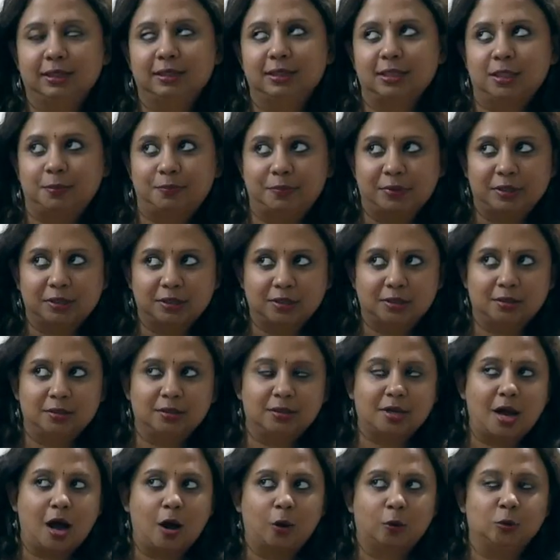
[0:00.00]
in this
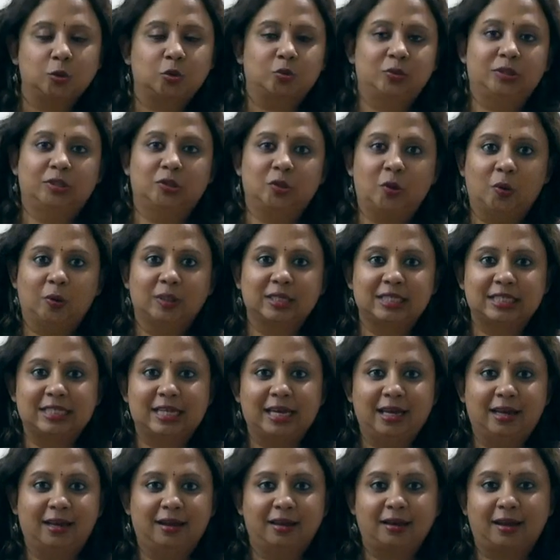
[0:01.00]
person's house we saw a
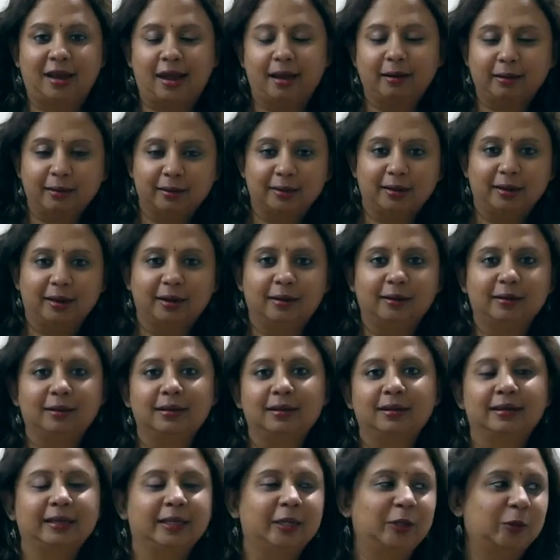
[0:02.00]
snake and uh,
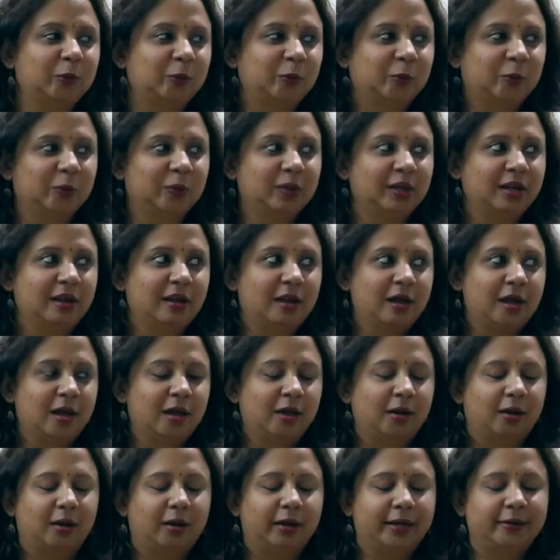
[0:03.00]
you know
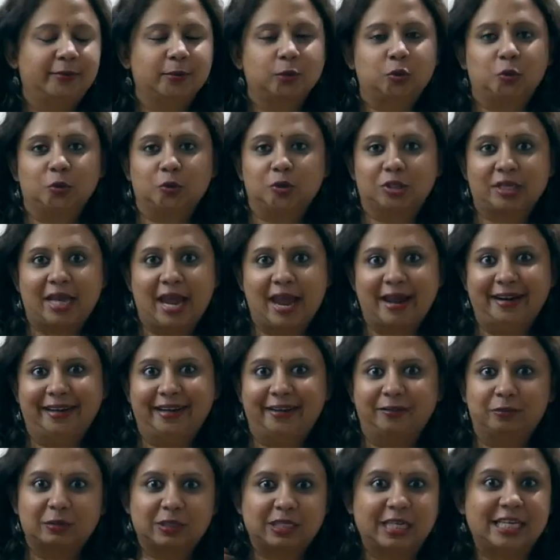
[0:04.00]
uh, it was so scary,
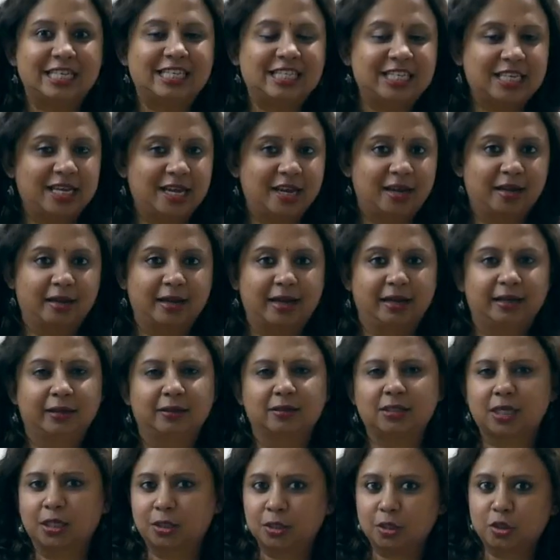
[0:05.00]
it was hissing and
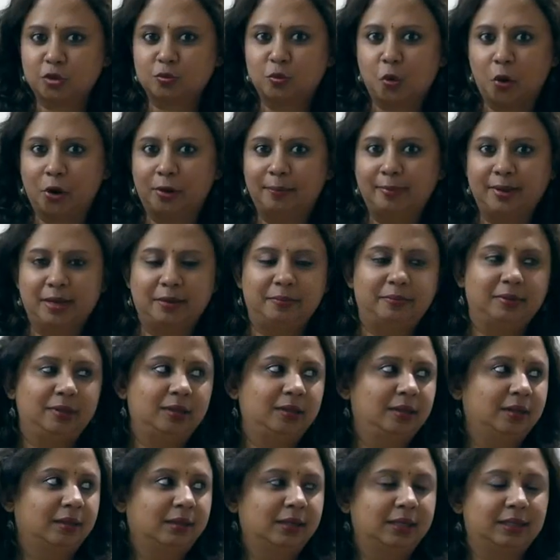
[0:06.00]
it's such a small
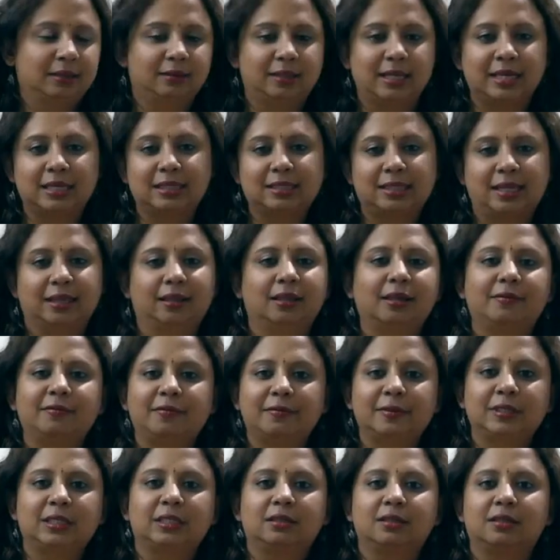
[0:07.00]
baby and things like that.
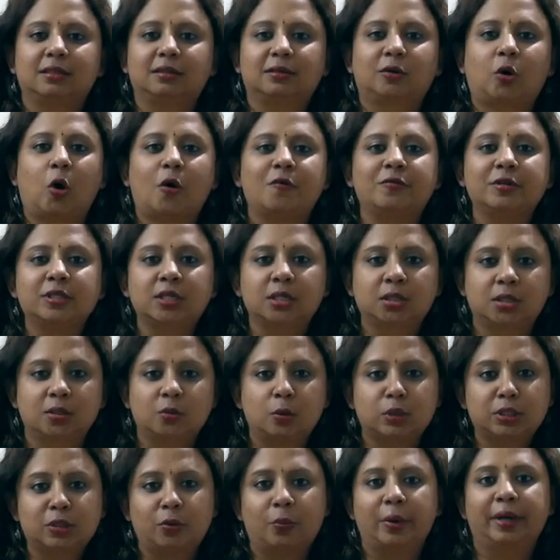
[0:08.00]
The conversation
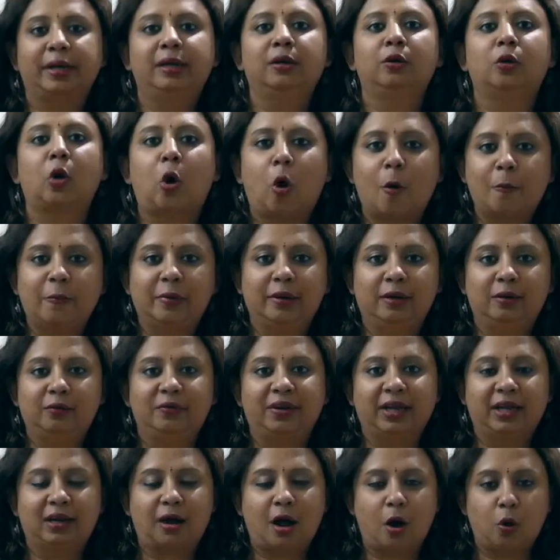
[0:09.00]
was a very normal
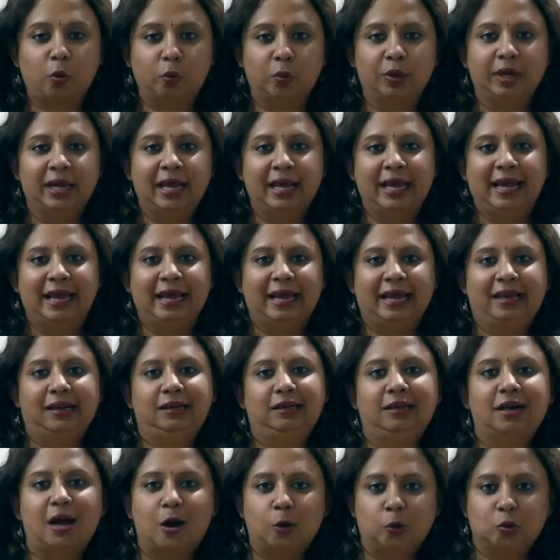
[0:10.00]
way how
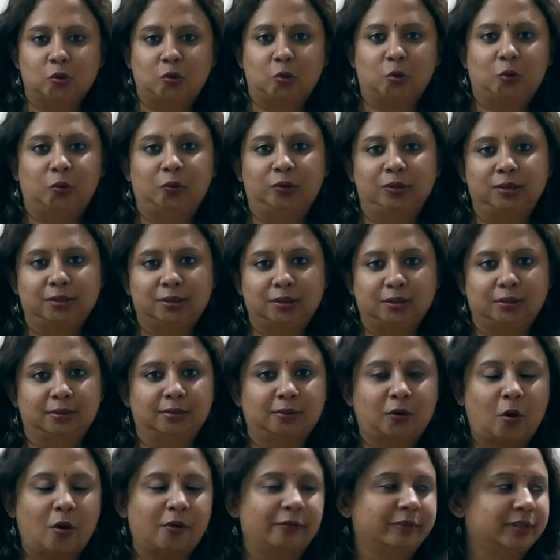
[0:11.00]
any household uh,
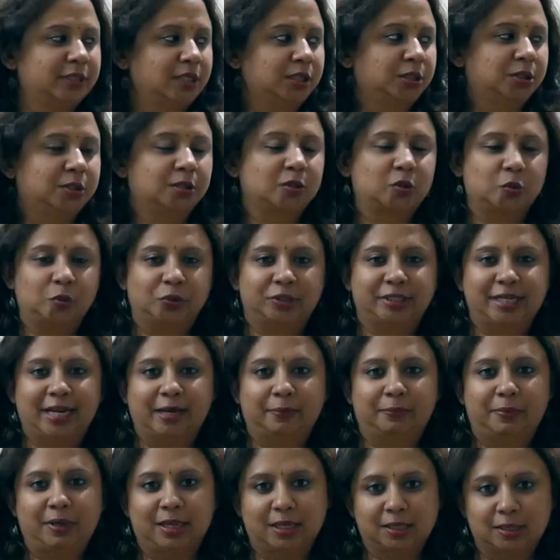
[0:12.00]
conversations would
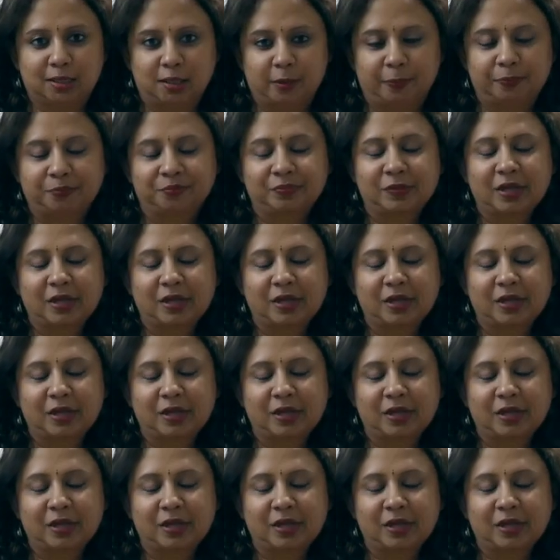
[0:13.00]
take place.